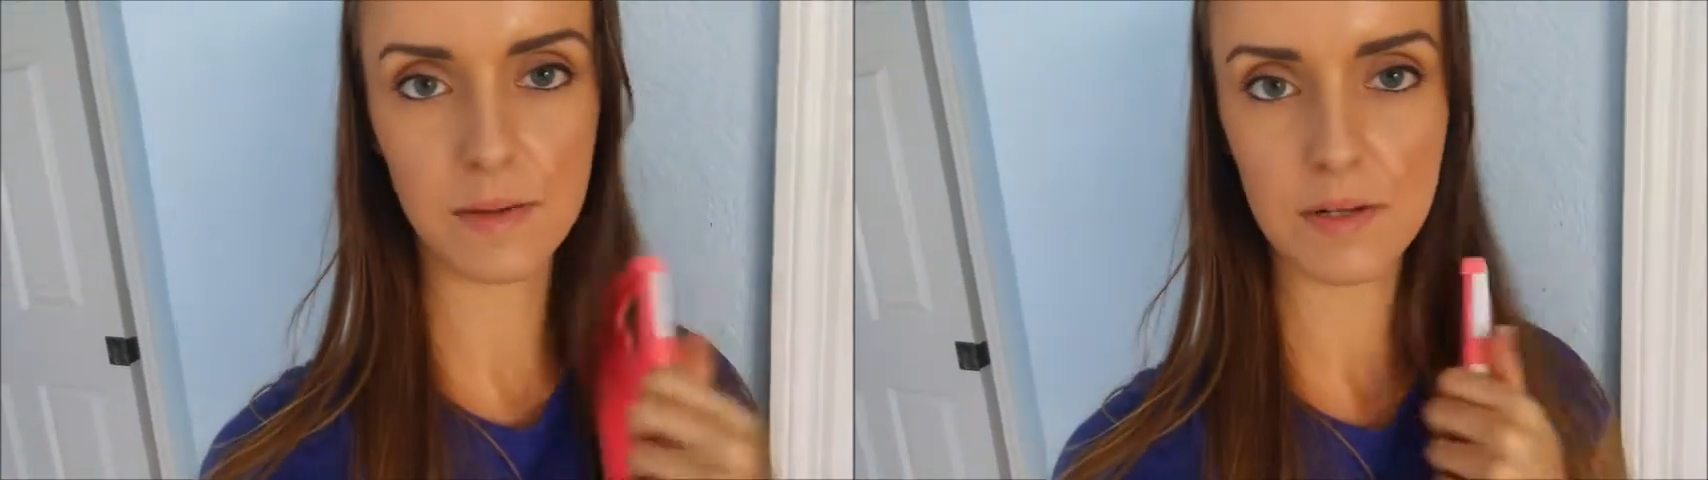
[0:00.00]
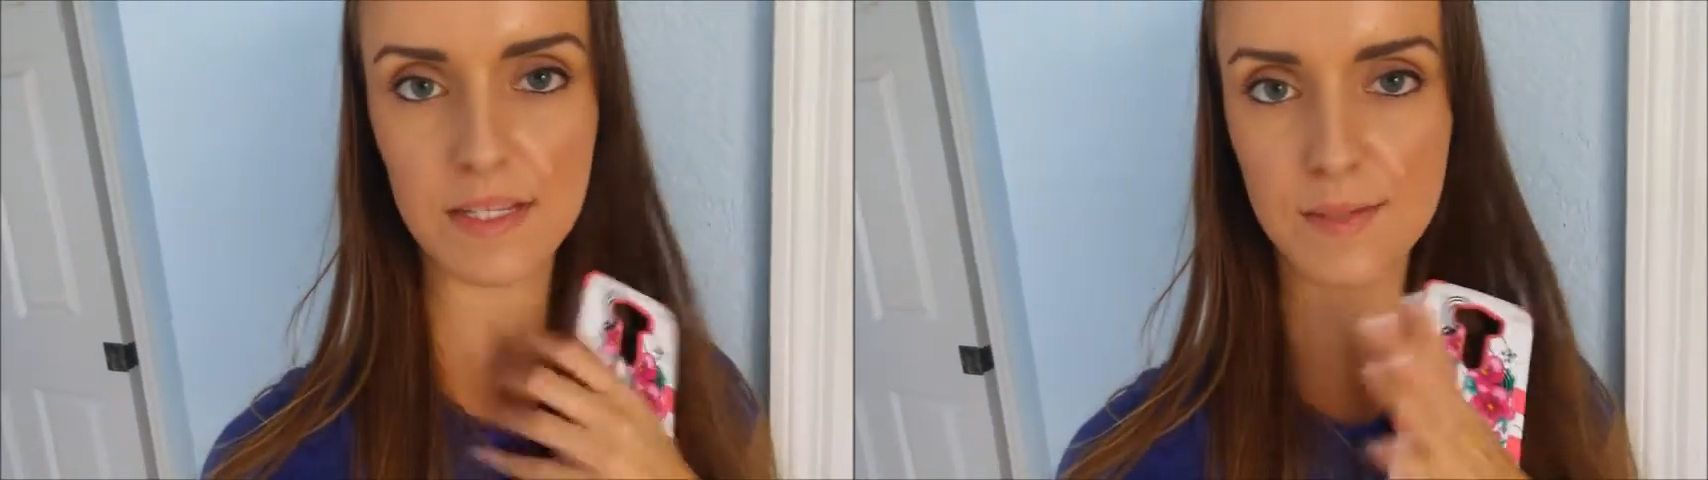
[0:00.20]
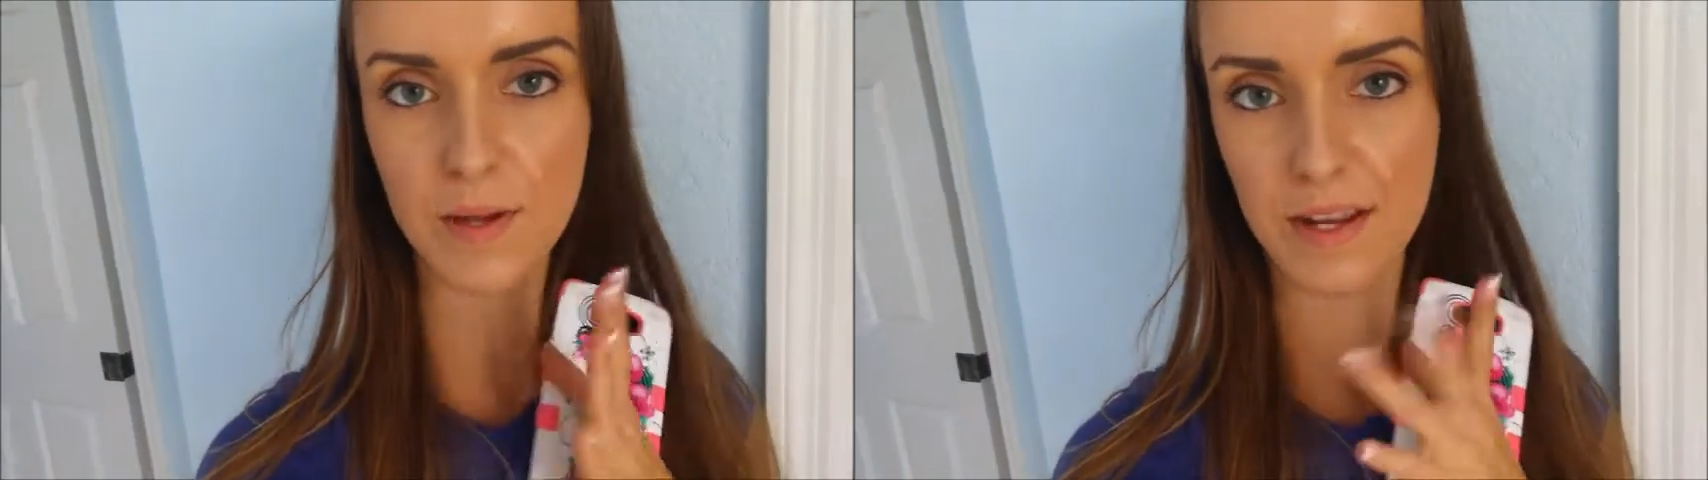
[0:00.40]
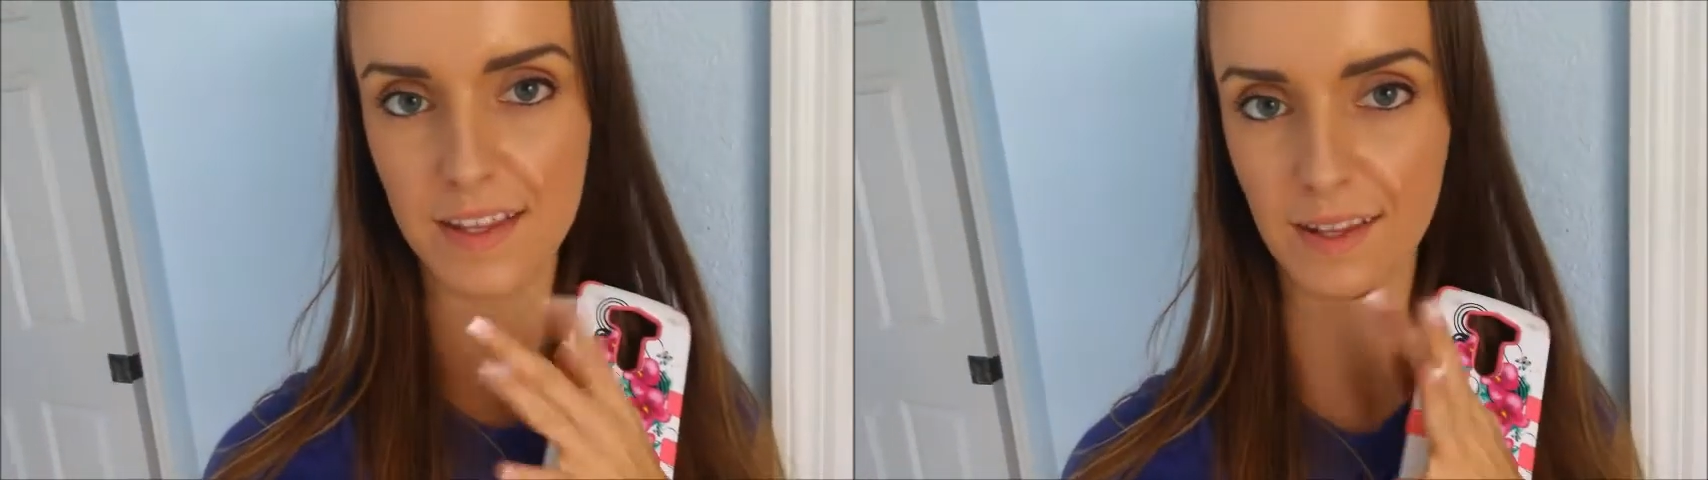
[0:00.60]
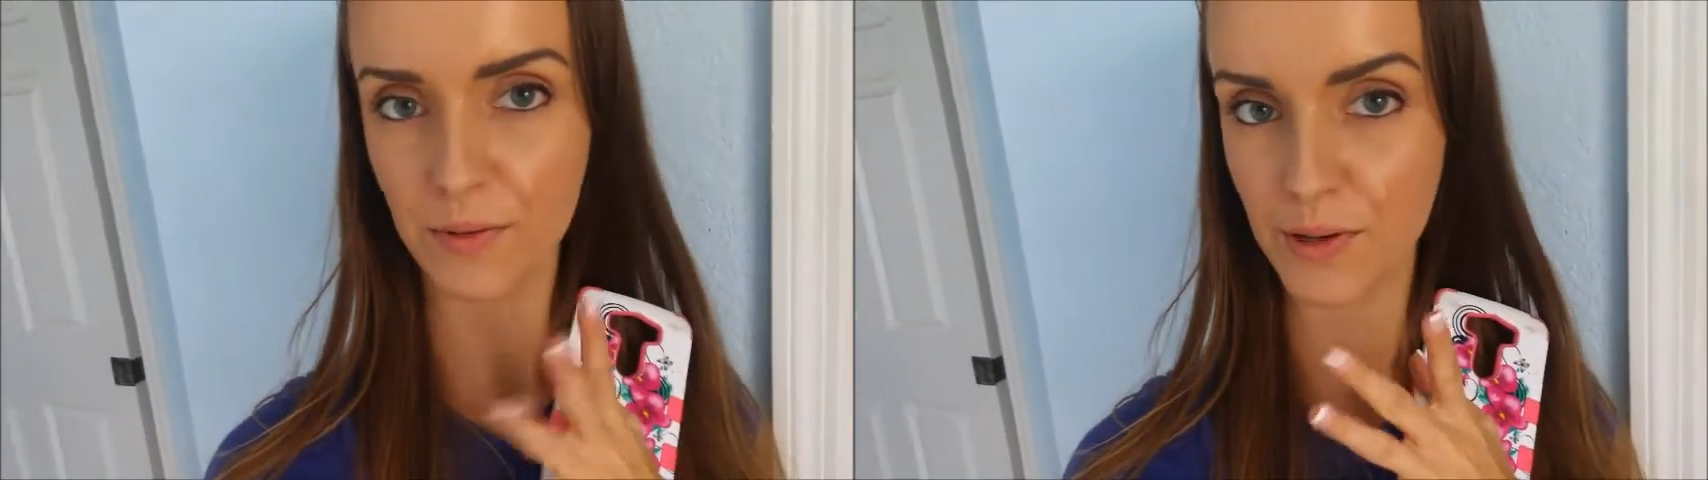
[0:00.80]
I mean, it's
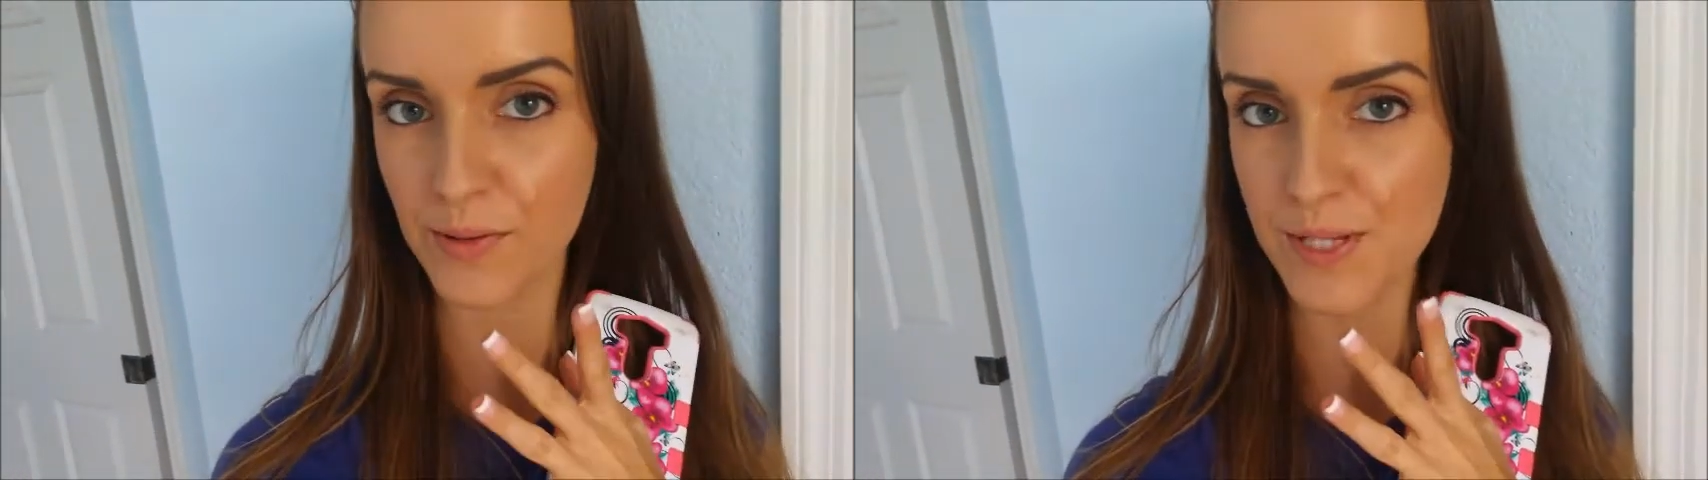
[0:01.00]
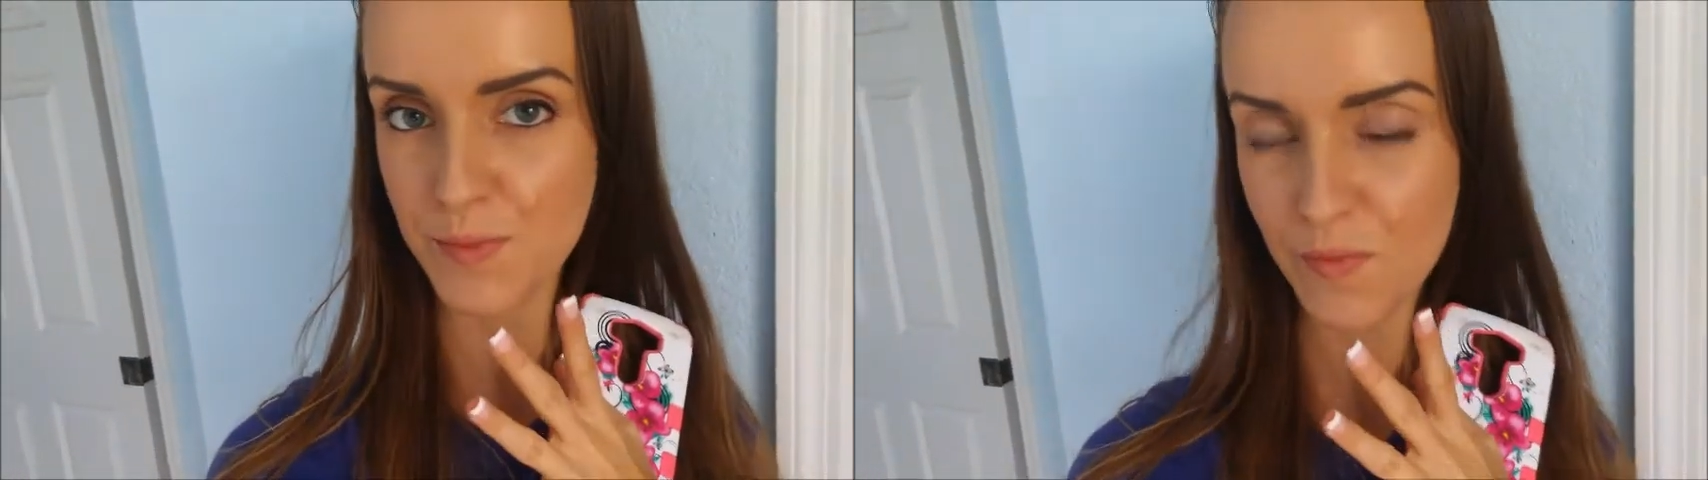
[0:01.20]
better than what it was